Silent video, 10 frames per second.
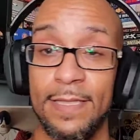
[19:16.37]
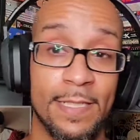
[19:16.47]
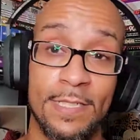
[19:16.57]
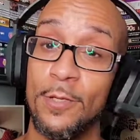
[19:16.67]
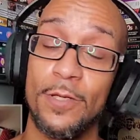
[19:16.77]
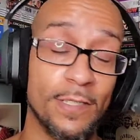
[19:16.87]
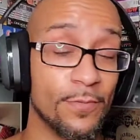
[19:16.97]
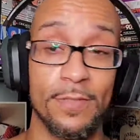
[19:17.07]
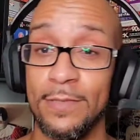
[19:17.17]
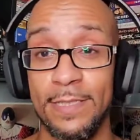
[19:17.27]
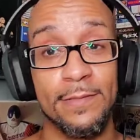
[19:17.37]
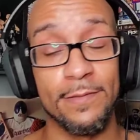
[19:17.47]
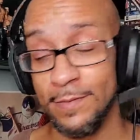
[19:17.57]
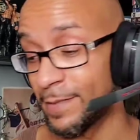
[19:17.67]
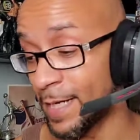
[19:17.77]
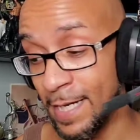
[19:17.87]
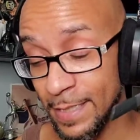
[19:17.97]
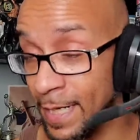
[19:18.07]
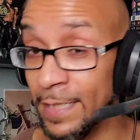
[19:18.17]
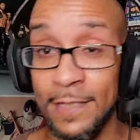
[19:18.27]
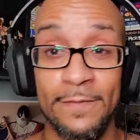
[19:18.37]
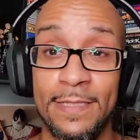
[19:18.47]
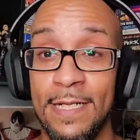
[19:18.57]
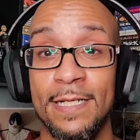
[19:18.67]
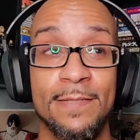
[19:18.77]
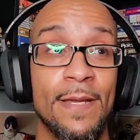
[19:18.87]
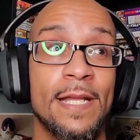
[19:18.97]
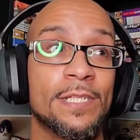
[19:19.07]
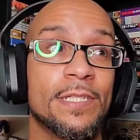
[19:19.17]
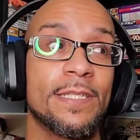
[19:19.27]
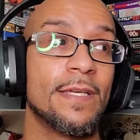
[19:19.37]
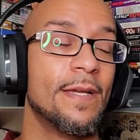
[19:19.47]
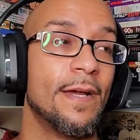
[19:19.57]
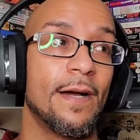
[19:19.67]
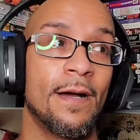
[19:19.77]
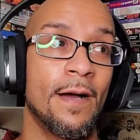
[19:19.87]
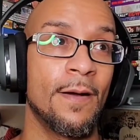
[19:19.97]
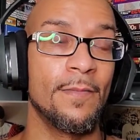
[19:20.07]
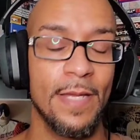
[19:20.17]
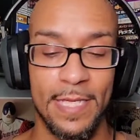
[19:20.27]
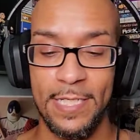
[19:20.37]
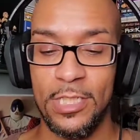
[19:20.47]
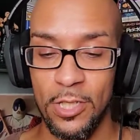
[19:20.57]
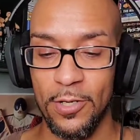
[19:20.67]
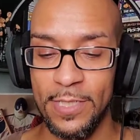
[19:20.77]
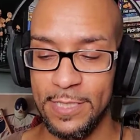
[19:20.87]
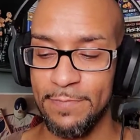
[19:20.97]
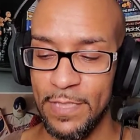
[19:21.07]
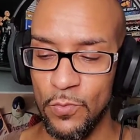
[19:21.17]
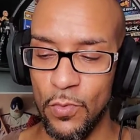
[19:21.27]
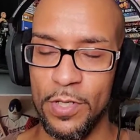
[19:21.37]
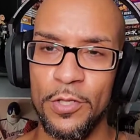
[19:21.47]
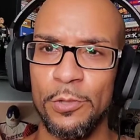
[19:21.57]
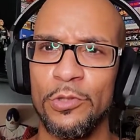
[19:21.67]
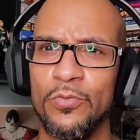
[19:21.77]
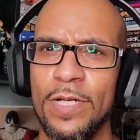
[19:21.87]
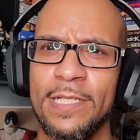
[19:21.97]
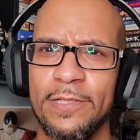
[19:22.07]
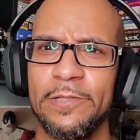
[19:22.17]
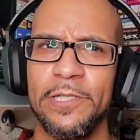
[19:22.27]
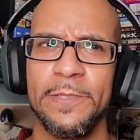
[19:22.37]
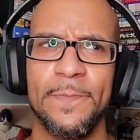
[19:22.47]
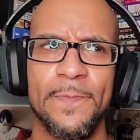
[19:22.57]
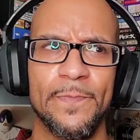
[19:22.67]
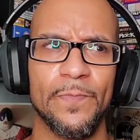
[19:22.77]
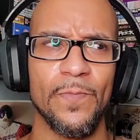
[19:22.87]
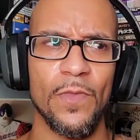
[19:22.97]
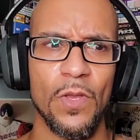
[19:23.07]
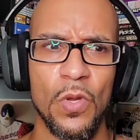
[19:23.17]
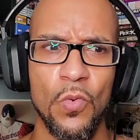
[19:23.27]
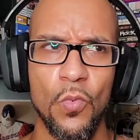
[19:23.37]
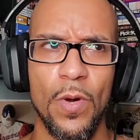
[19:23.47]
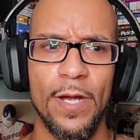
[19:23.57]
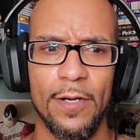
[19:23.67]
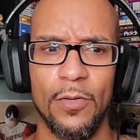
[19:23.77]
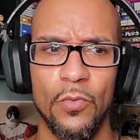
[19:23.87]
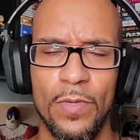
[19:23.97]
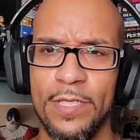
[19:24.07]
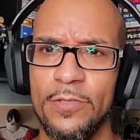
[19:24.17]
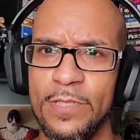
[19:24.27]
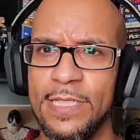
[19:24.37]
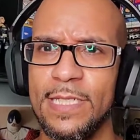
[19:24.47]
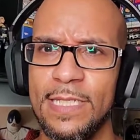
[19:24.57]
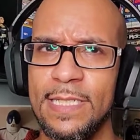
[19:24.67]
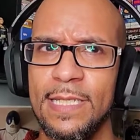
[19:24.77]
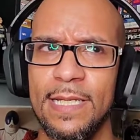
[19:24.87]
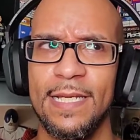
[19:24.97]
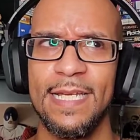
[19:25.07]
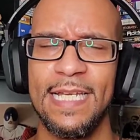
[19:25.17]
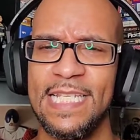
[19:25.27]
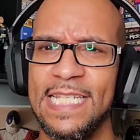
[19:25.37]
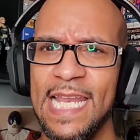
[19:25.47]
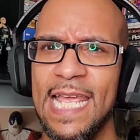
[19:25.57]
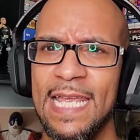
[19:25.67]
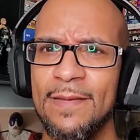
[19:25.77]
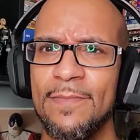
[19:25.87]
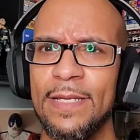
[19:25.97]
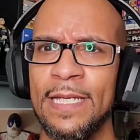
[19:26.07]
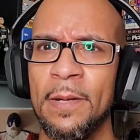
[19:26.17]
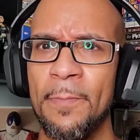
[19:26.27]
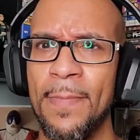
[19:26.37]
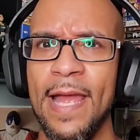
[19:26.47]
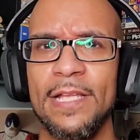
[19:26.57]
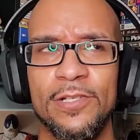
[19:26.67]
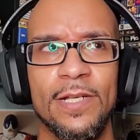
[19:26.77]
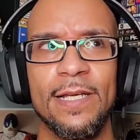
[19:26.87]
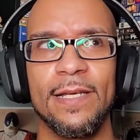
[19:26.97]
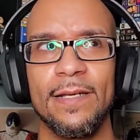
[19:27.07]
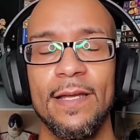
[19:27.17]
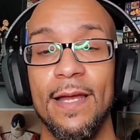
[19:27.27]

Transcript: this dude is the real deal. I love this guy's matches. He's starting to be one of those wrestlers where when you see his name in a match, you're like,